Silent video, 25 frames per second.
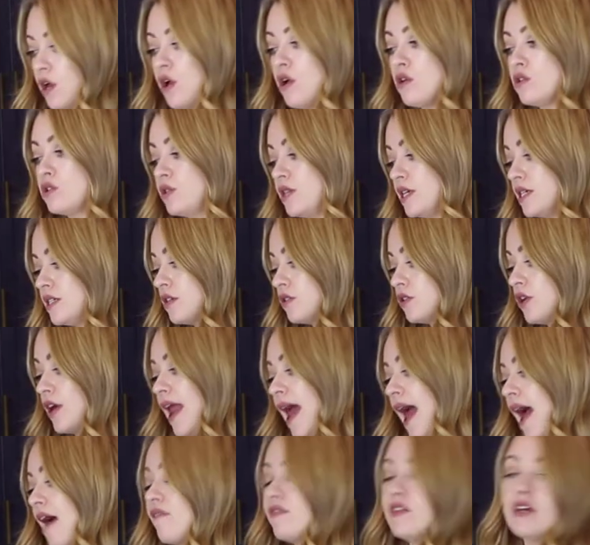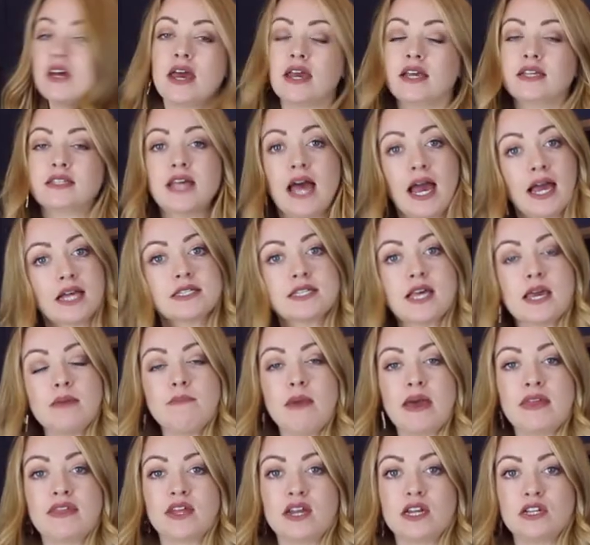So this is going to have the exact same
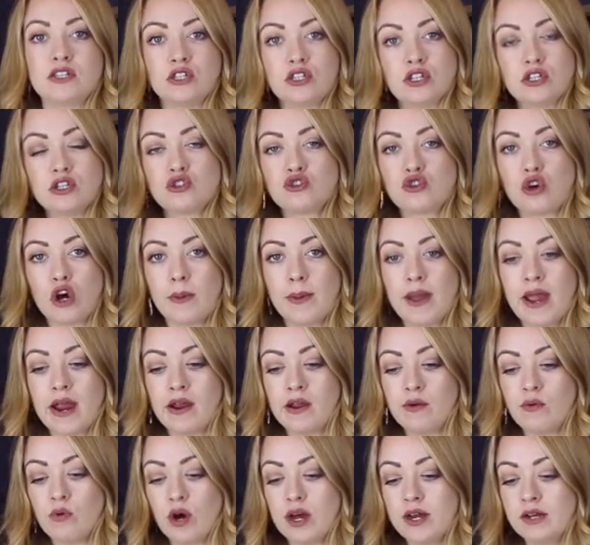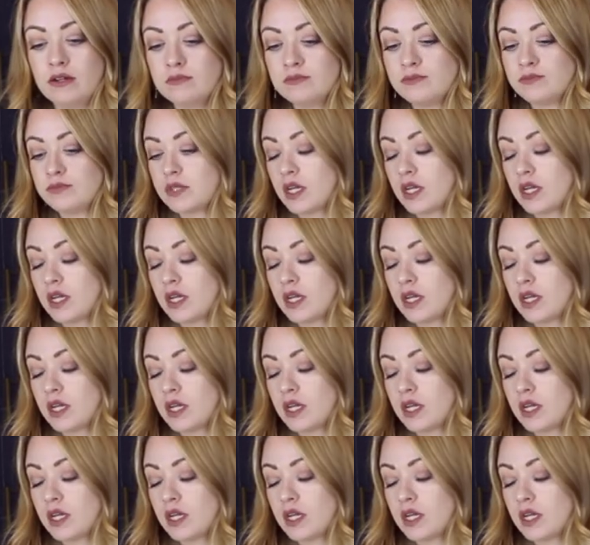method as the strawberry one.